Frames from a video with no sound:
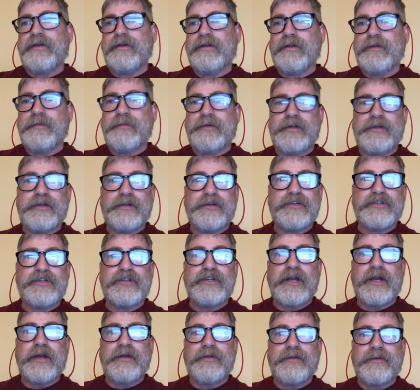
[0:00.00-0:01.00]
me just
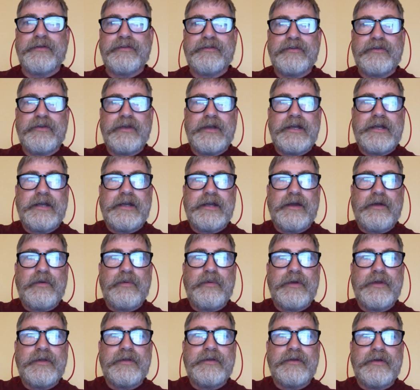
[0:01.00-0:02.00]
share the screen here
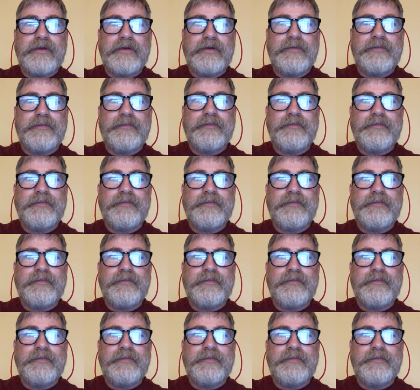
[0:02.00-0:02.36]
with you.